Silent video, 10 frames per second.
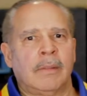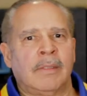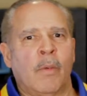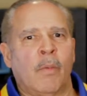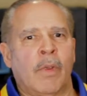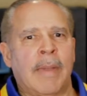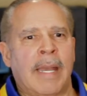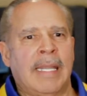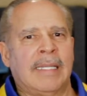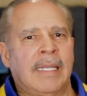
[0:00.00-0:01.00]
Don't worry about
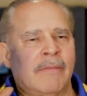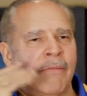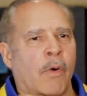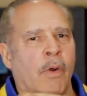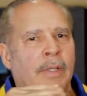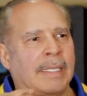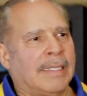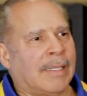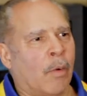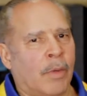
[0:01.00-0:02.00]
anything. Vaughn
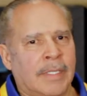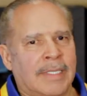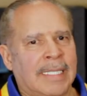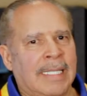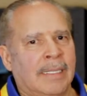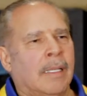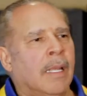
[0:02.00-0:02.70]
is on the scene.